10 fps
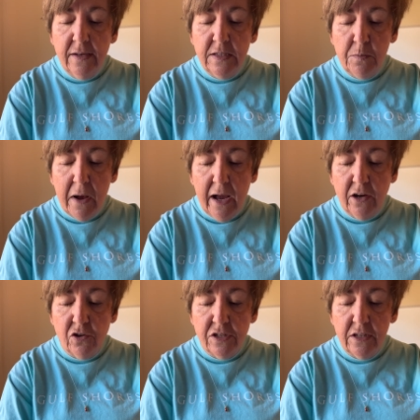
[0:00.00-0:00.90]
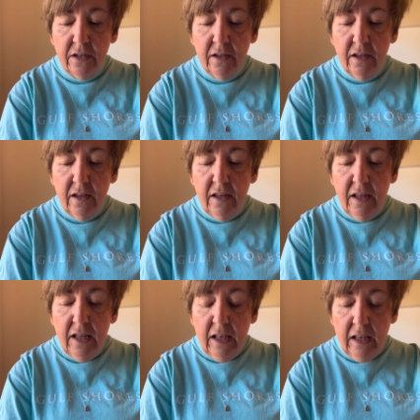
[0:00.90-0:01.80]
inspires.
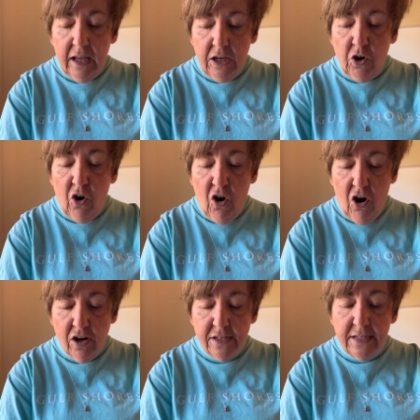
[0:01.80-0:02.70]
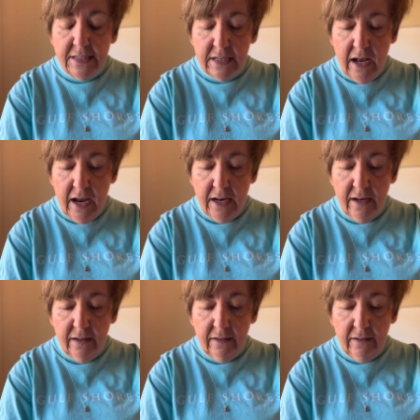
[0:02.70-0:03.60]
Let your heart decide.